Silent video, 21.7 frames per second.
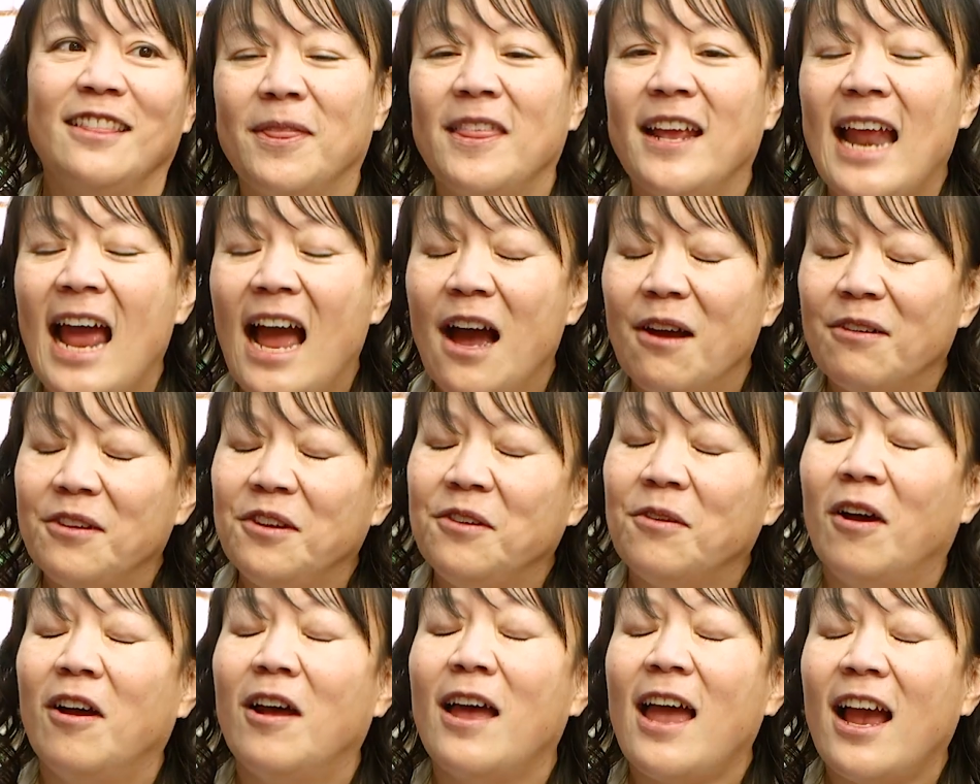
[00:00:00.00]
But then how do
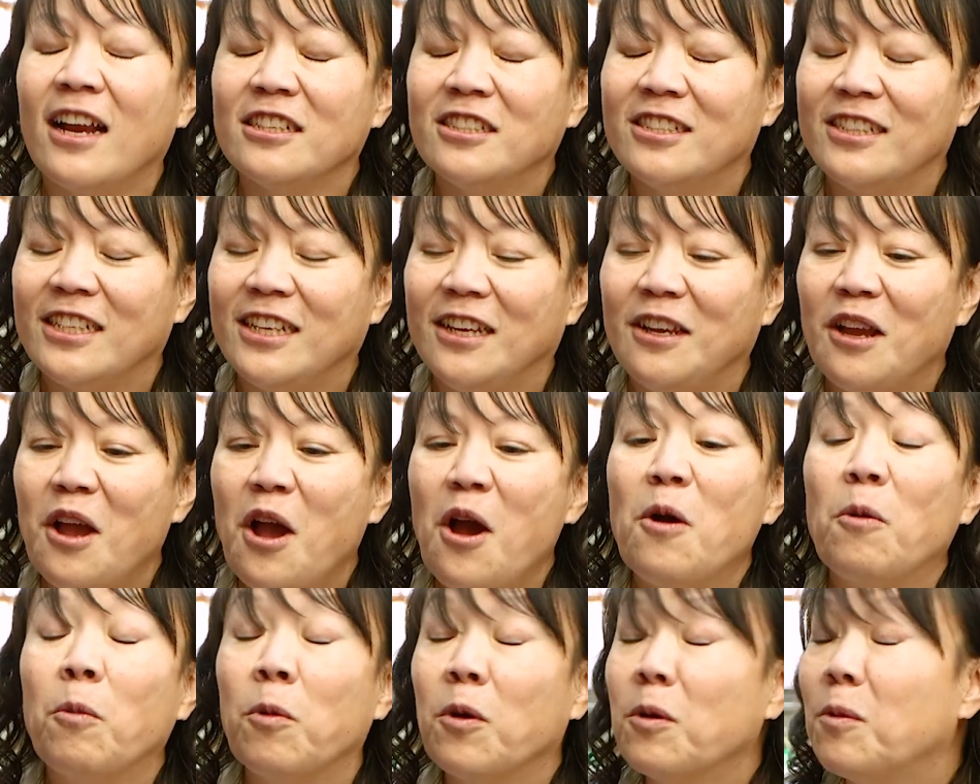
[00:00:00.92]
you actually
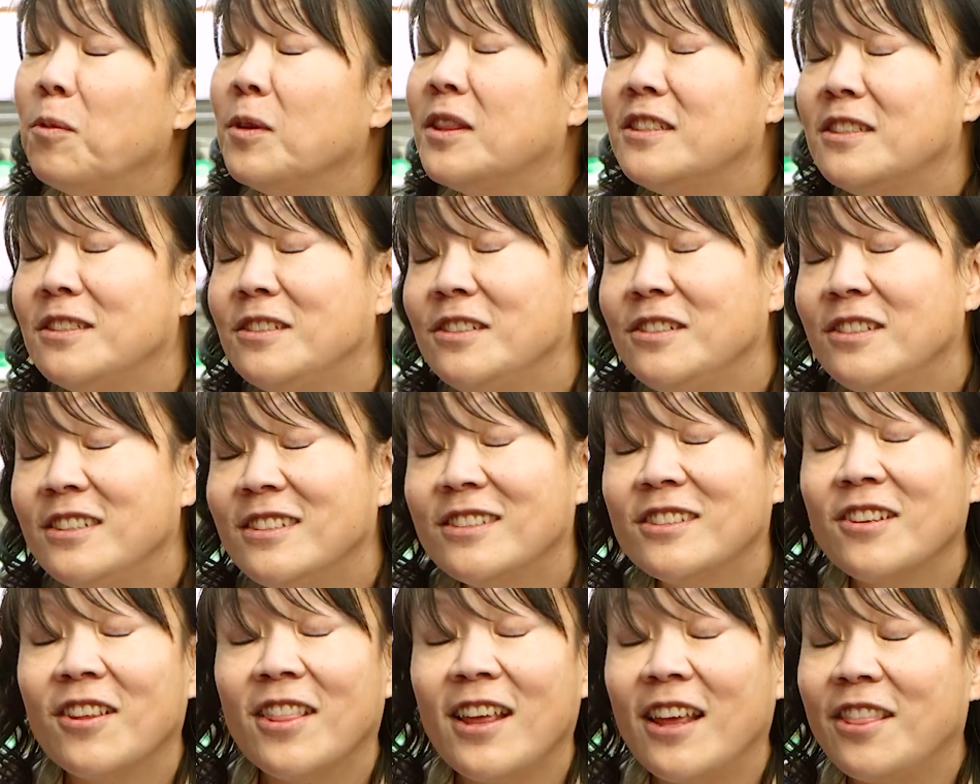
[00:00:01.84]
work with the
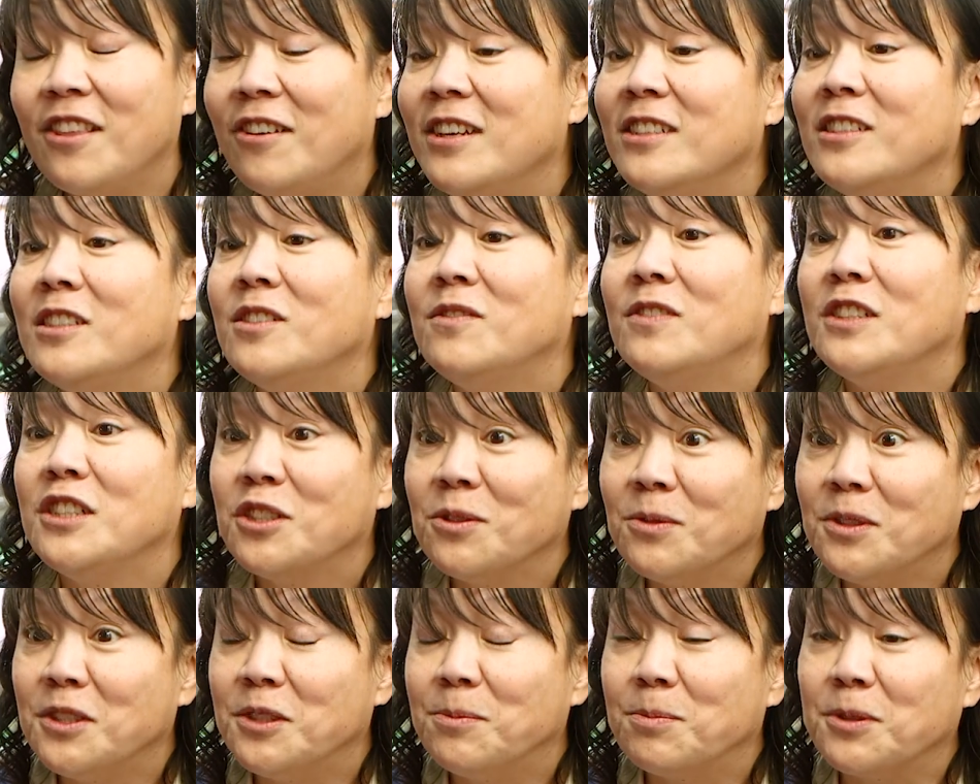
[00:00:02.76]
students so that their
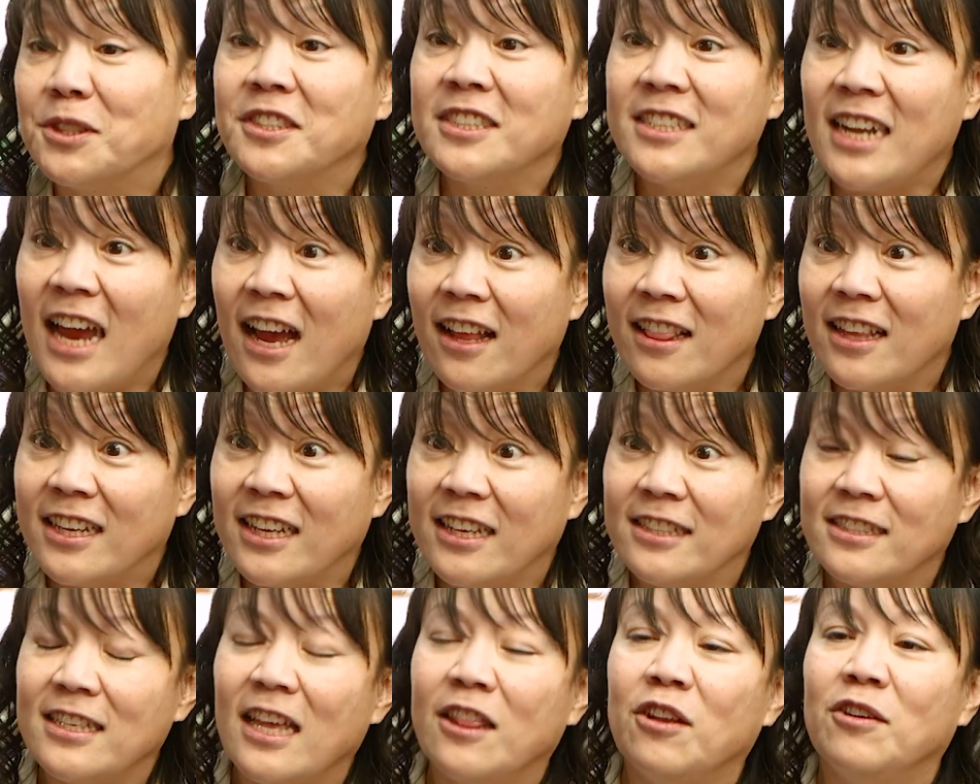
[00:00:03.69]
individual
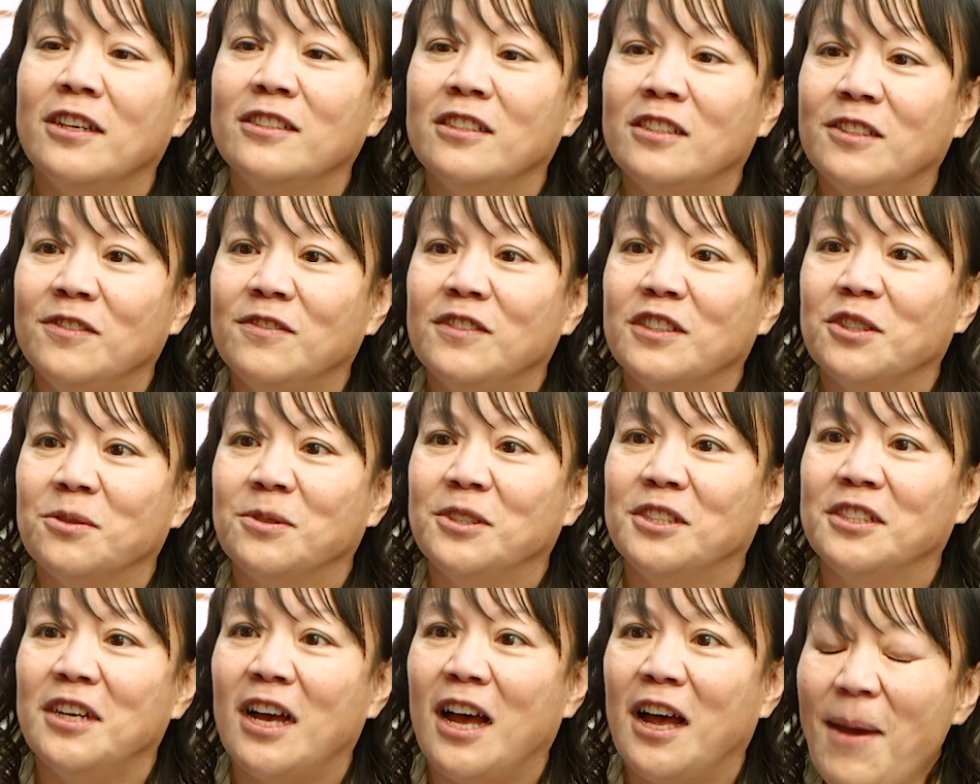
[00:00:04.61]
personalities and their
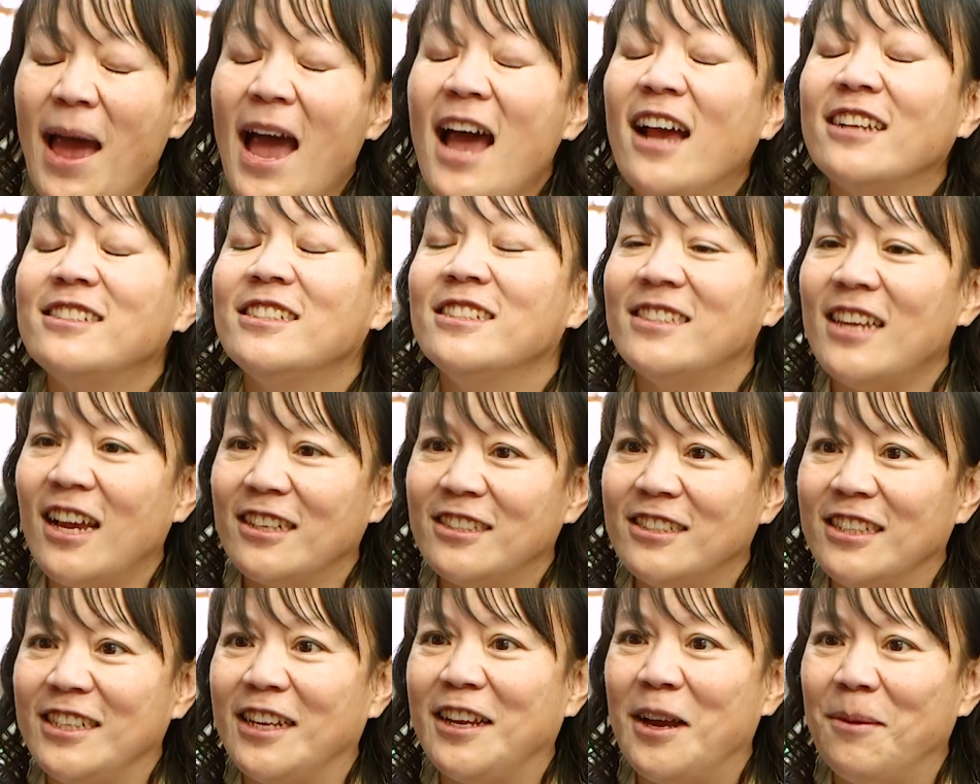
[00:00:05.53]
individual passions
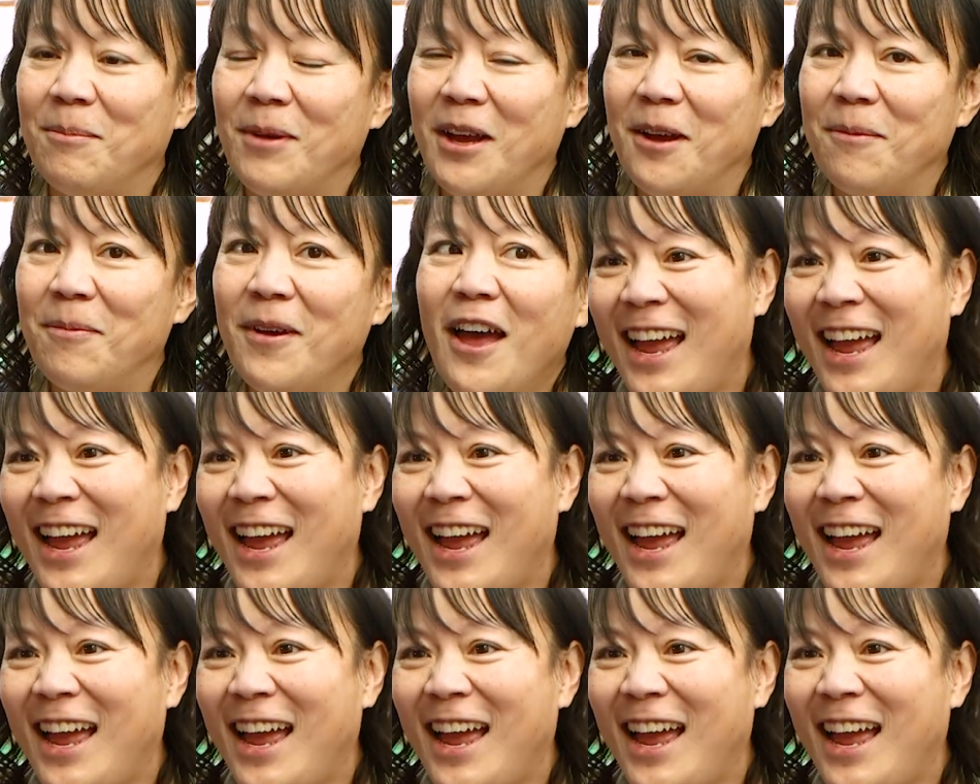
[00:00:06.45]
actually come up?